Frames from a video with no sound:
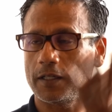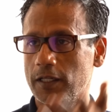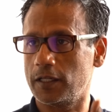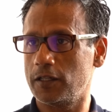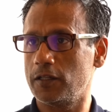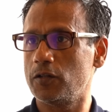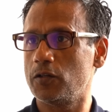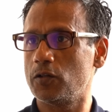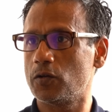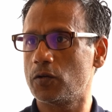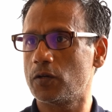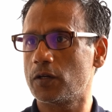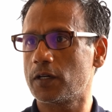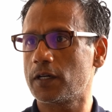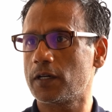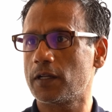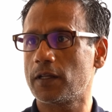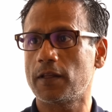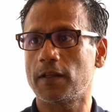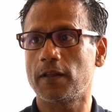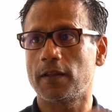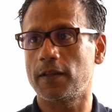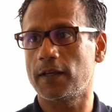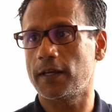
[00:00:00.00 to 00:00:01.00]

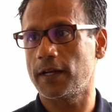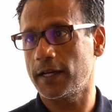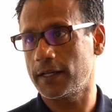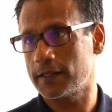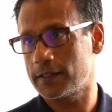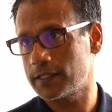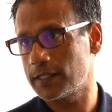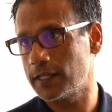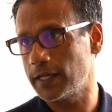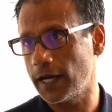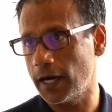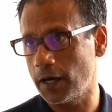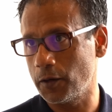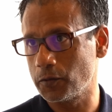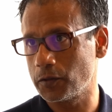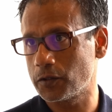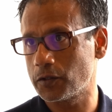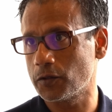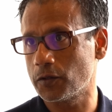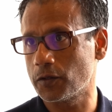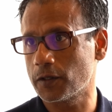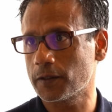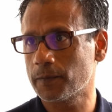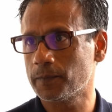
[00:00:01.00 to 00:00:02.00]
indoor than I see
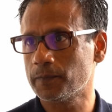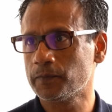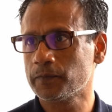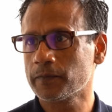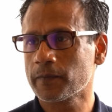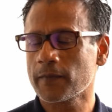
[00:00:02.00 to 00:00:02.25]
outdoor.